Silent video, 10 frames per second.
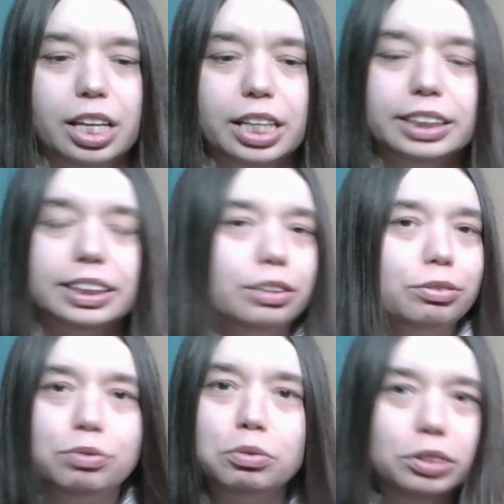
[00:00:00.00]
Is it a
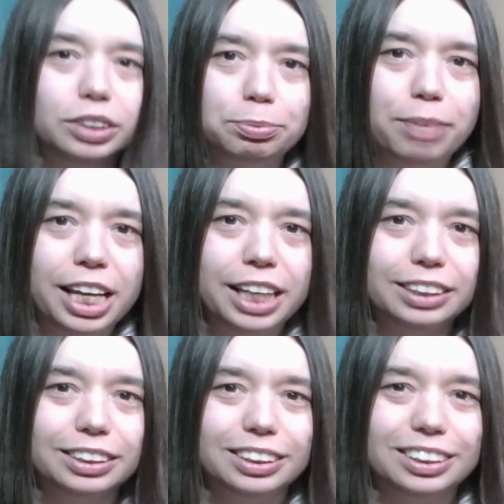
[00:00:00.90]
fool's
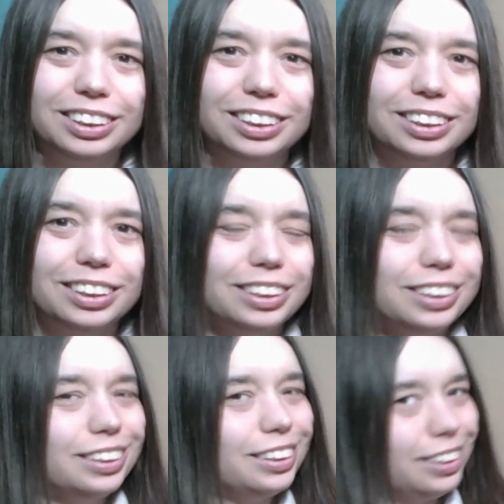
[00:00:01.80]
mate?
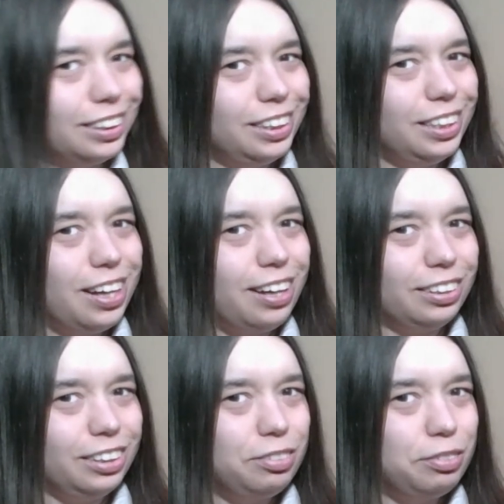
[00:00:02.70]
Gotta
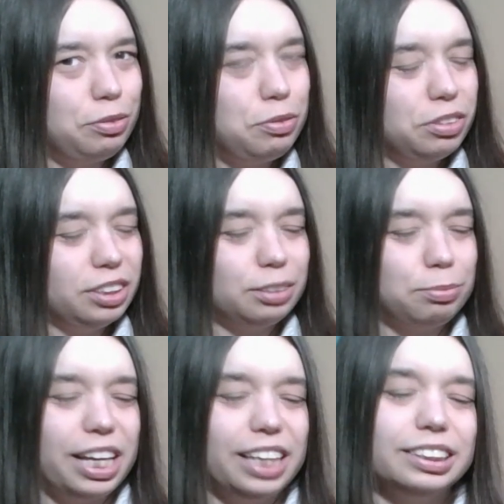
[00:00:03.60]
love a fool's
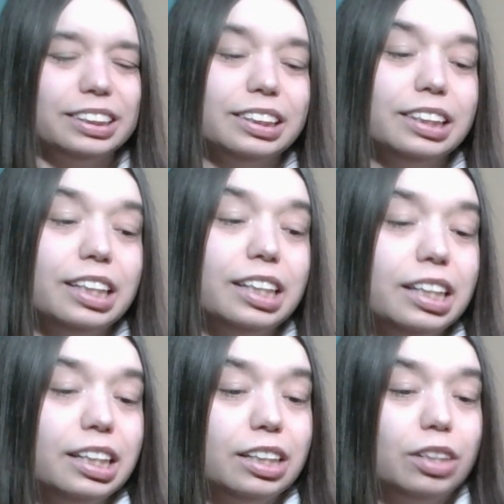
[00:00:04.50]
mate.
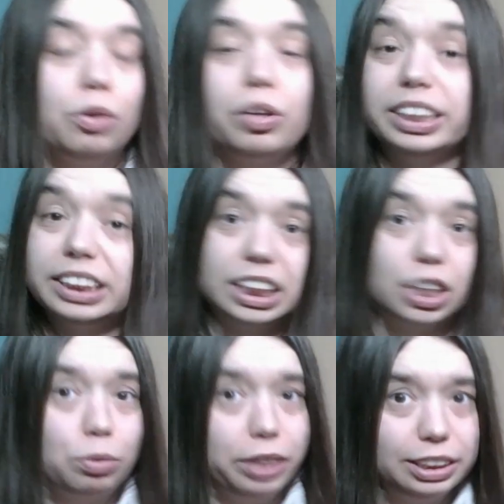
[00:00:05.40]
Or is it a
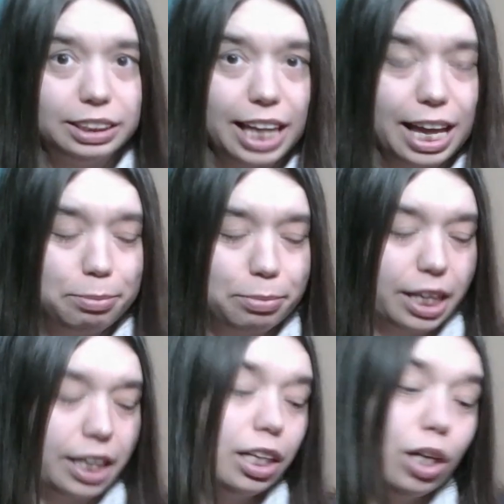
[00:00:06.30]
queen's
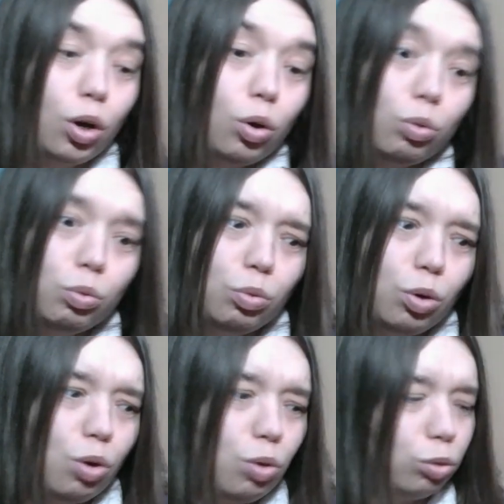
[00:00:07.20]
gambit? Who
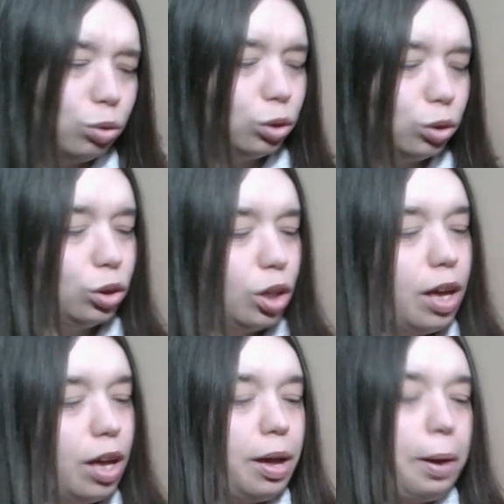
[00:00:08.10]
knows?
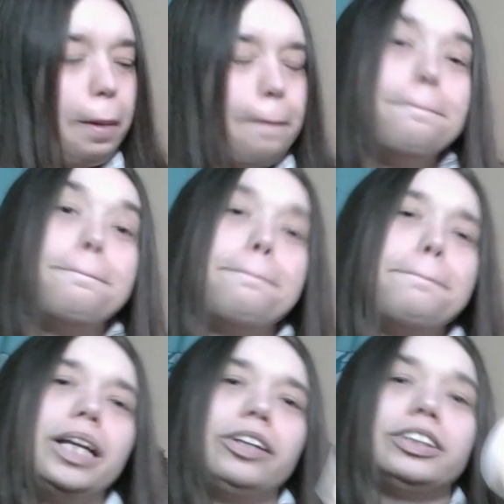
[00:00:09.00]

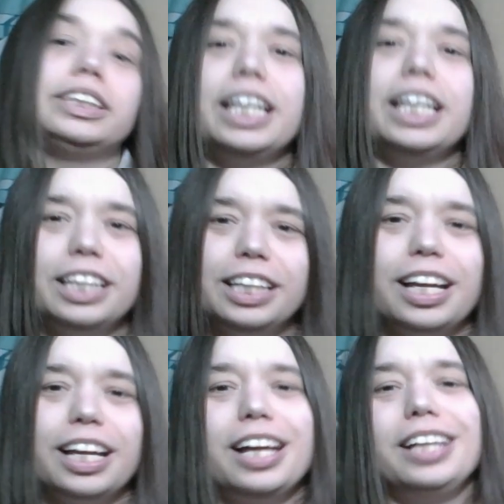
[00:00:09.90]
But you're
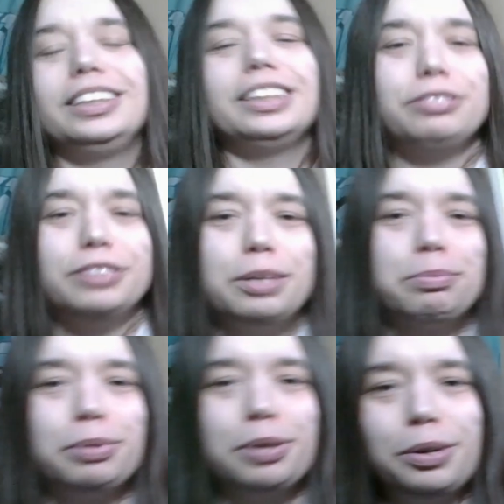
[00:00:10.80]
taking a different
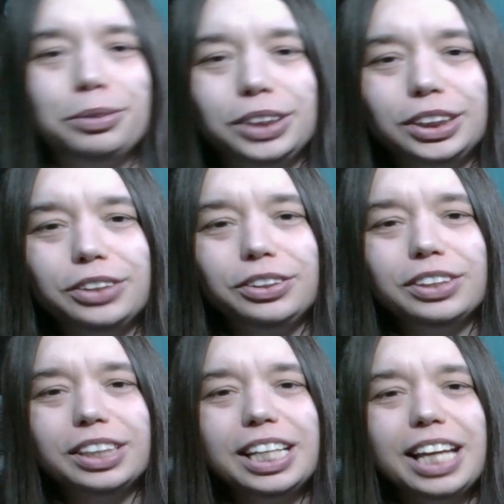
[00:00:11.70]
approach. You're
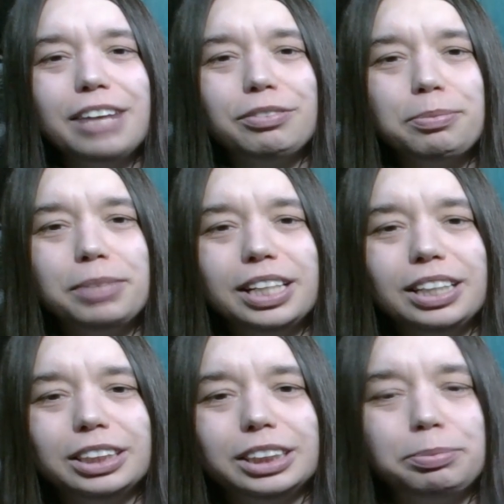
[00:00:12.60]
looking at it from
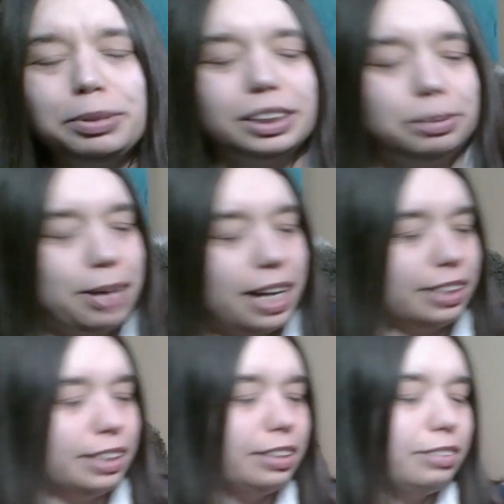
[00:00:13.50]
another's
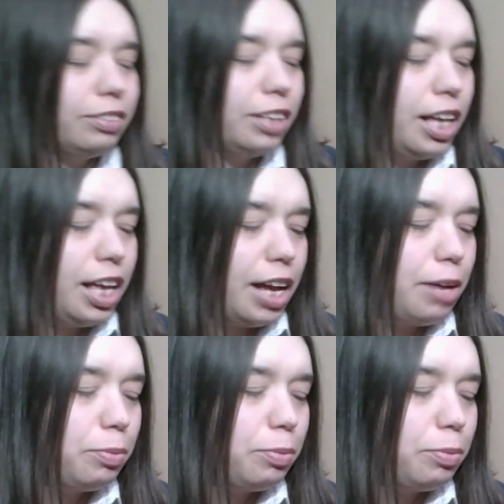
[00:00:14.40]
perspective and